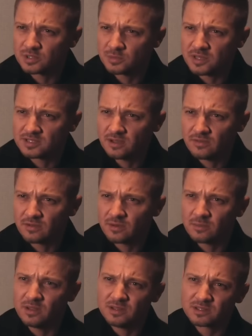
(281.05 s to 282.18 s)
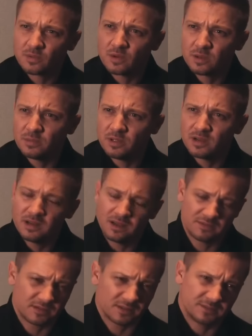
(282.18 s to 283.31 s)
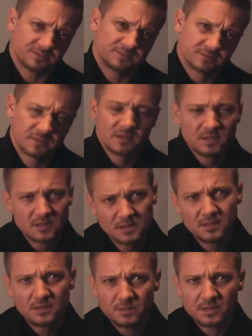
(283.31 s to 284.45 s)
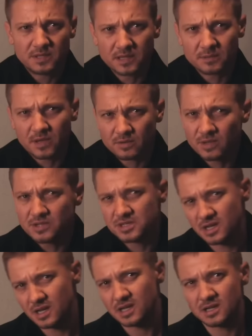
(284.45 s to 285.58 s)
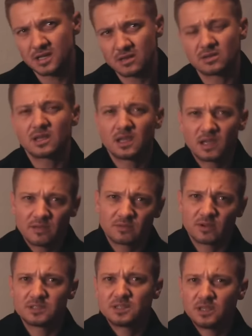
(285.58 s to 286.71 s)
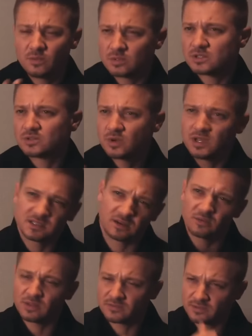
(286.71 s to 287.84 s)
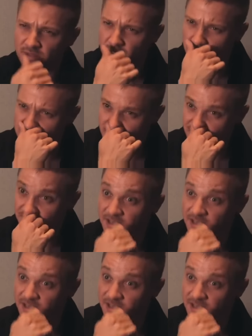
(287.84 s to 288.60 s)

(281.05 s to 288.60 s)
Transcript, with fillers: watching myself, and I'm in this quite a bit enough to be like, am I cringing anything? Okay, after I see it once or twice, I don't really have to look at myself.